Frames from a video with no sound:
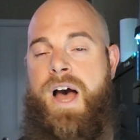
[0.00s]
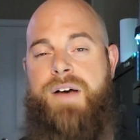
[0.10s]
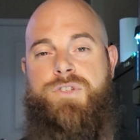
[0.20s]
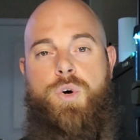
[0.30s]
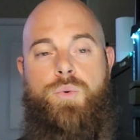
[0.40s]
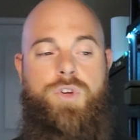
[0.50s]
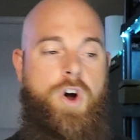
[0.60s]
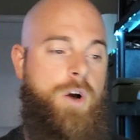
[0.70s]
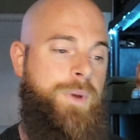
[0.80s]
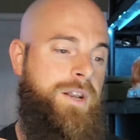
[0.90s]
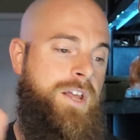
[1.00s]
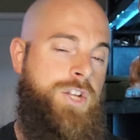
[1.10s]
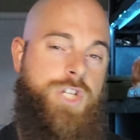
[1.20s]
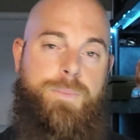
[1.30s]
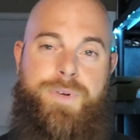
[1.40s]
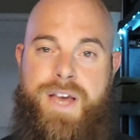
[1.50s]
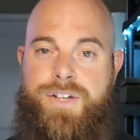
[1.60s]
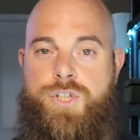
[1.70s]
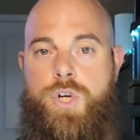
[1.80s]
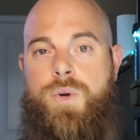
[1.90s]
I've sold Garmin
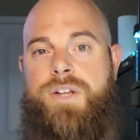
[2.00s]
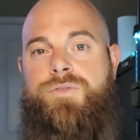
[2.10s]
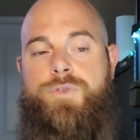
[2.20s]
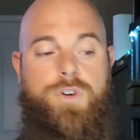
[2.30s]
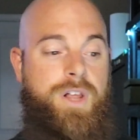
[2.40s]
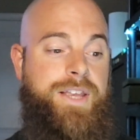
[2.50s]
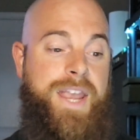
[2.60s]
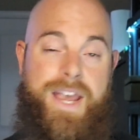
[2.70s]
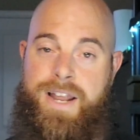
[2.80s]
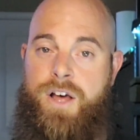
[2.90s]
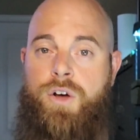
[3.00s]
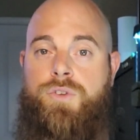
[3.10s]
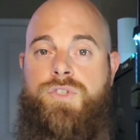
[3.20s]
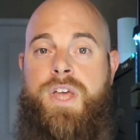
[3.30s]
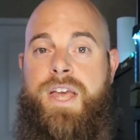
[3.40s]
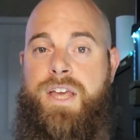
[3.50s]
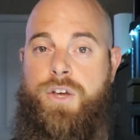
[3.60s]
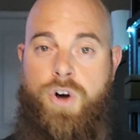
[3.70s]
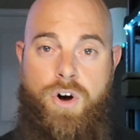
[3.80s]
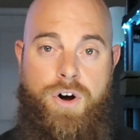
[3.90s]
GPS units for like handhelds
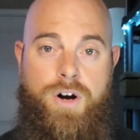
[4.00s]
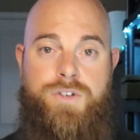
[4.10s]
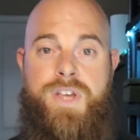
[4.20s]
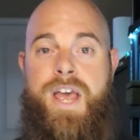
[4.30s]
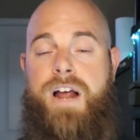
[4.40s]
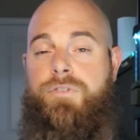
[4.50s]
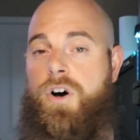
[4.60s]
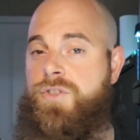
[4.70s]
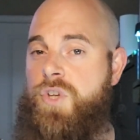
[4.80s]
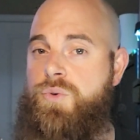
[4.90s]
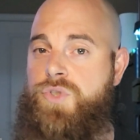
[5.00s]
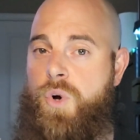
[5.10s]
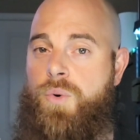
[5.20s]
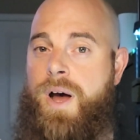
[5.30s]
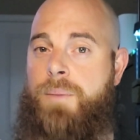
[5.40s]
and cars. I've also sold,